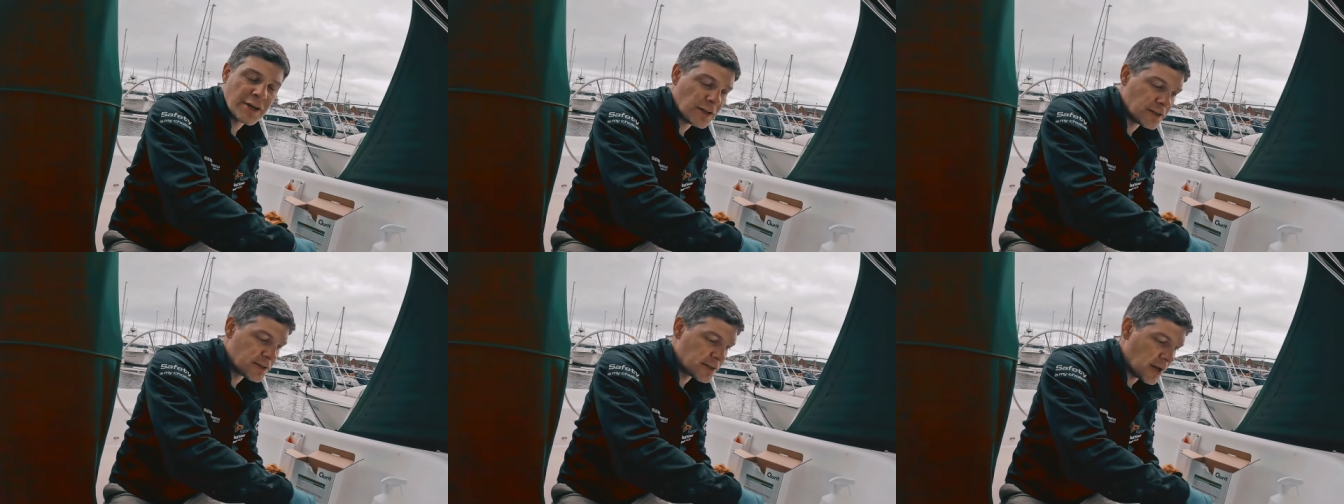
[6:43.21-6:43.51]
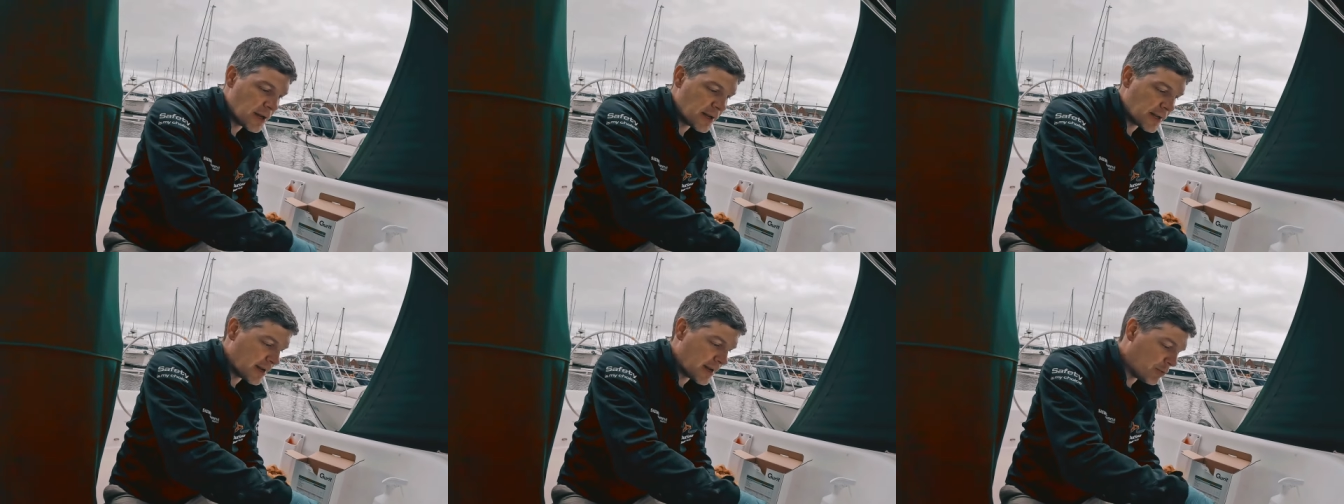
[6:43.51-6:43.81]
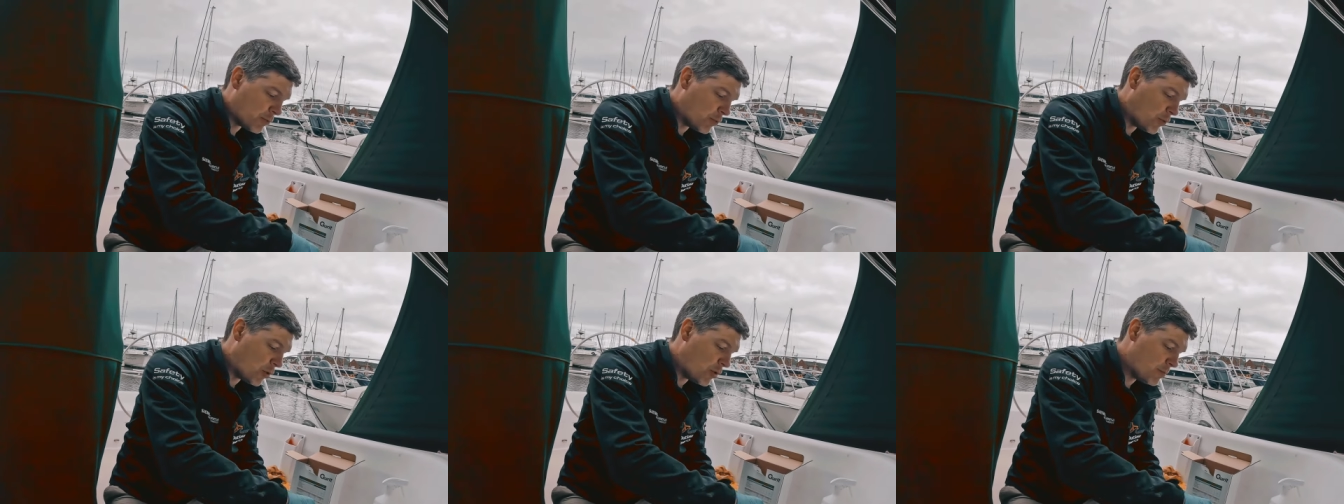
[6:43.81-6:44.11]
It'll start to get
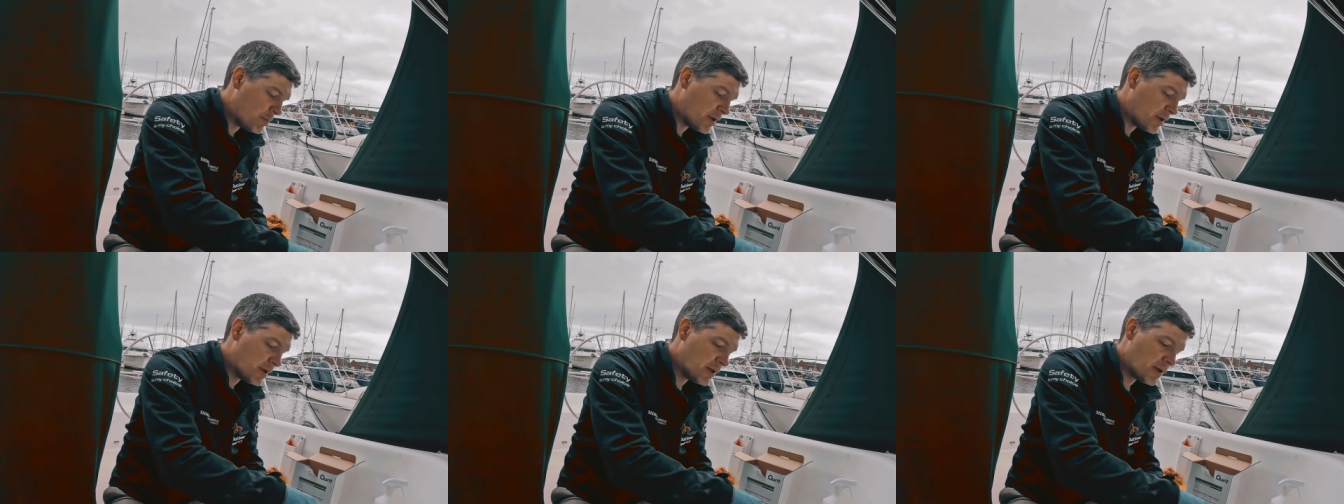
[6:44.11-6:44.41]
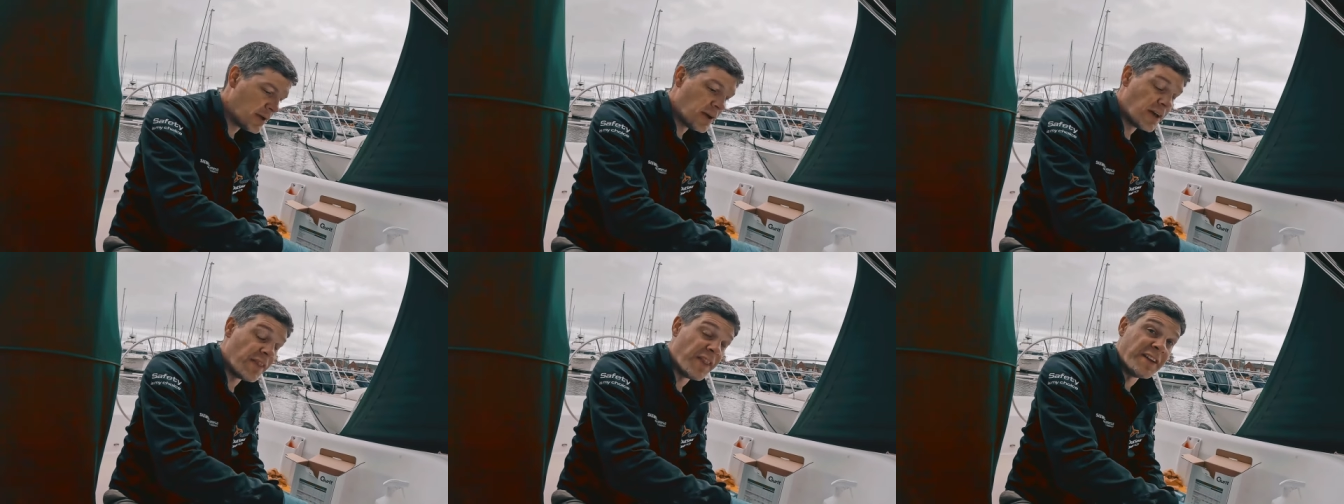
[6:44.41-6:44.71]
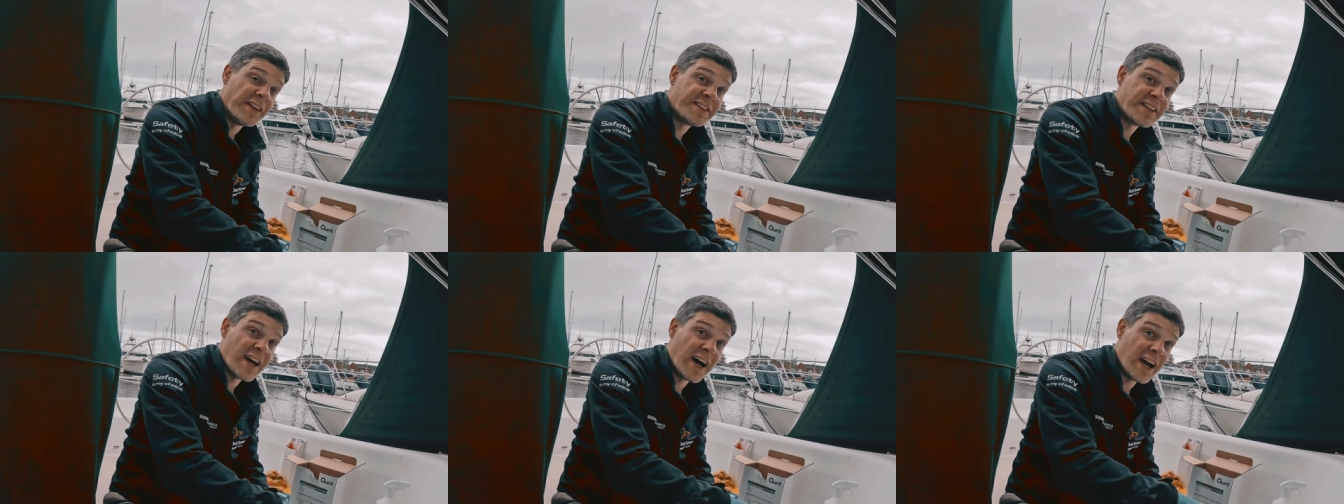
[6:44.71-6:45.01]
warm and
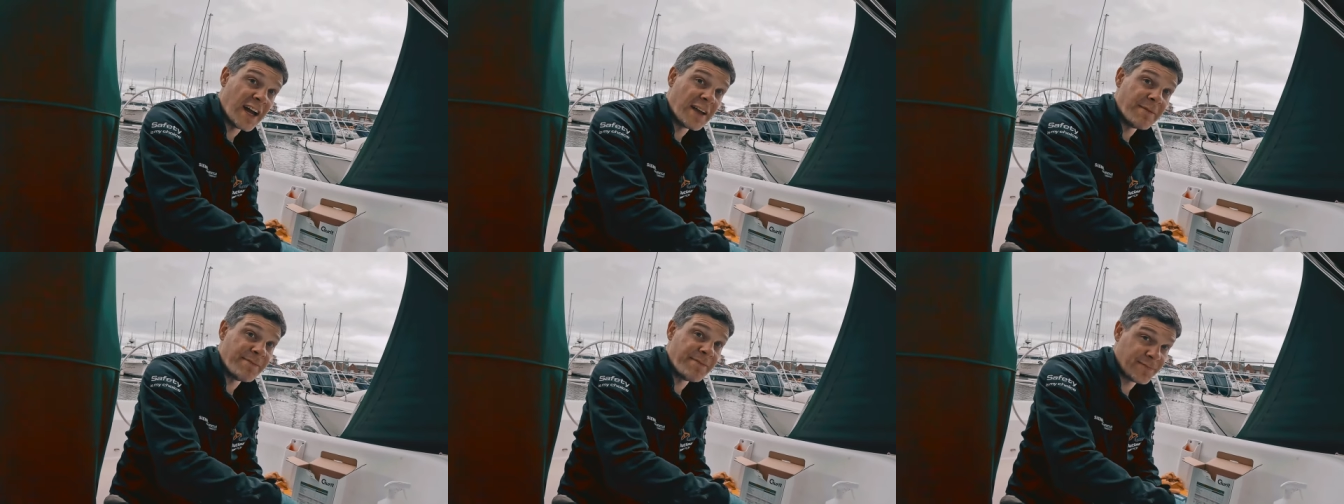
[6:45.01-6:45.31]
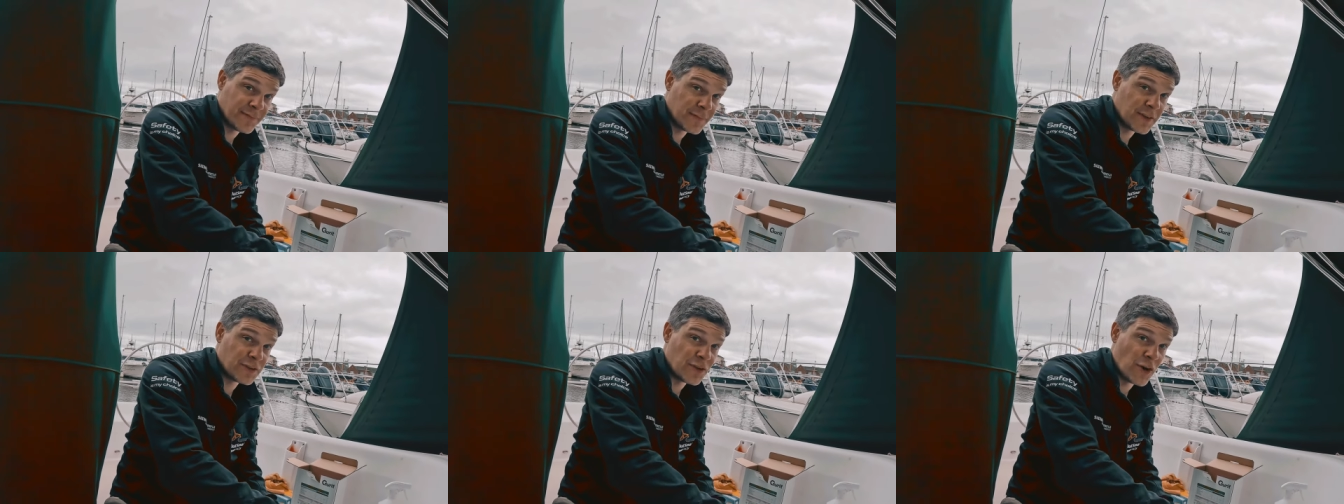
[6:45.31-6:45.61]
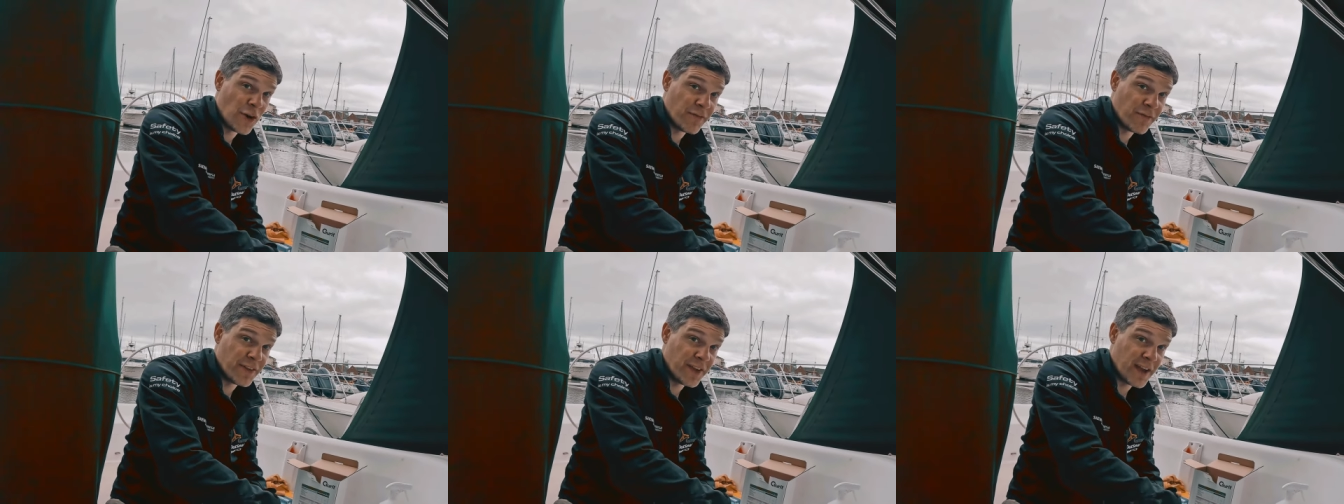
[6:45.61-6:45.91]
then time is
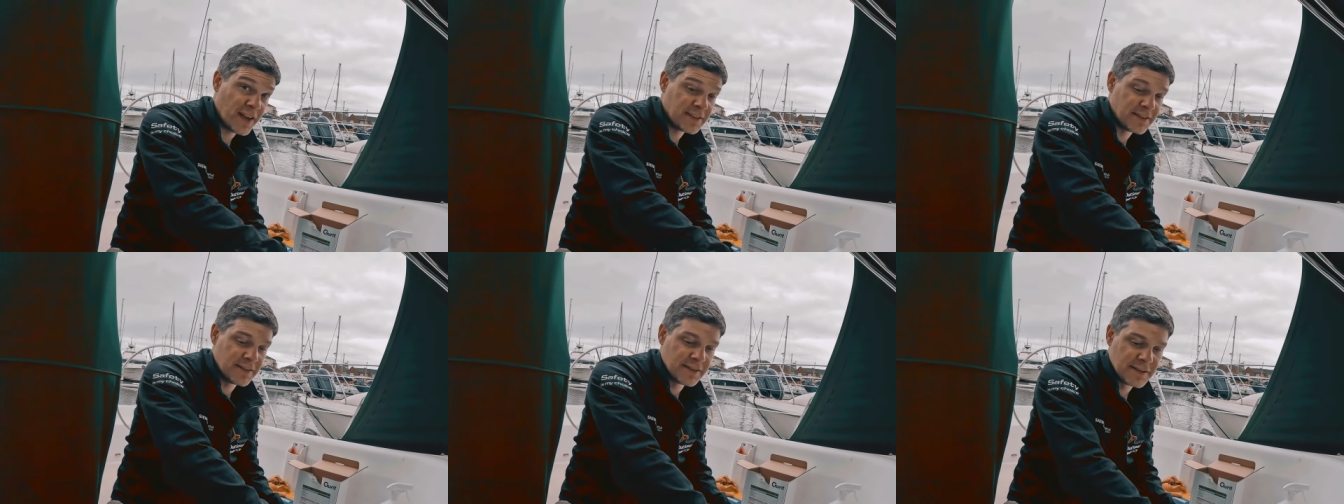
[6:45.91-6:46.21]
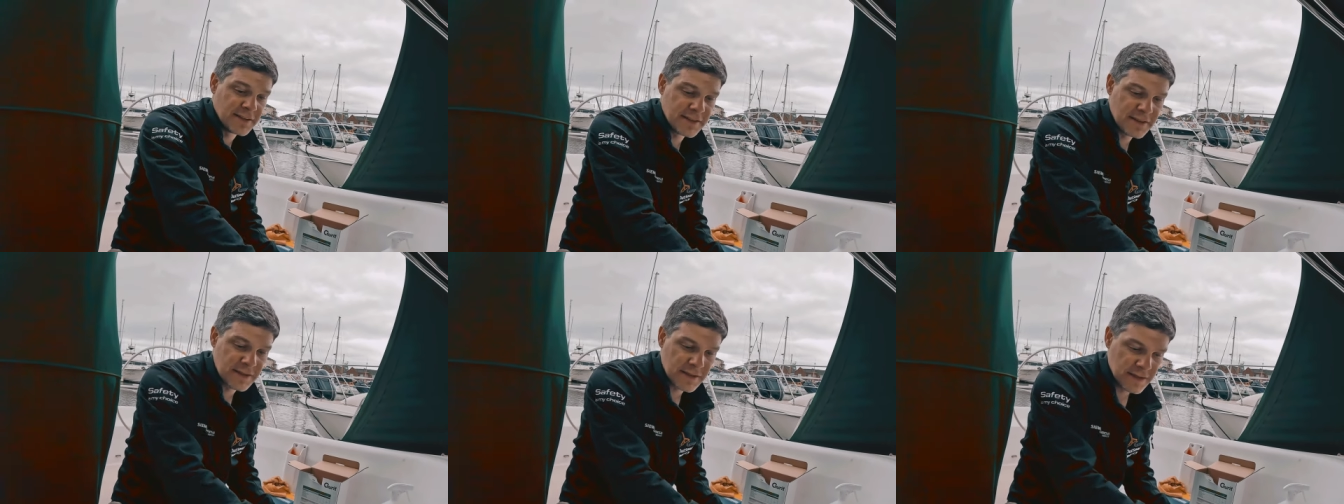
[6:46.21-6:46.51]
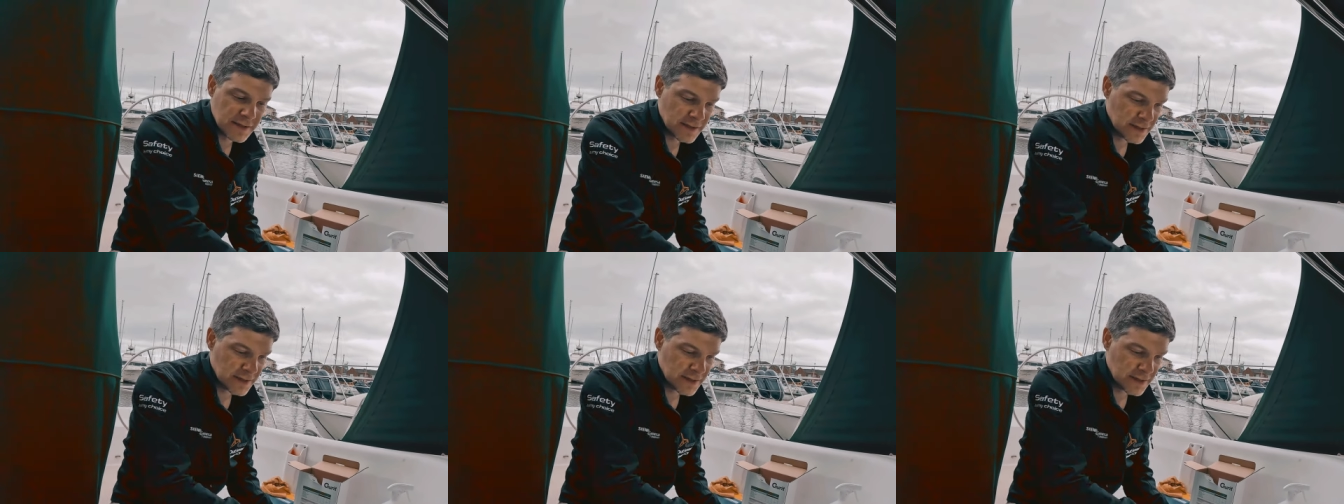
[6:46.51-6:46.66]
of the essence.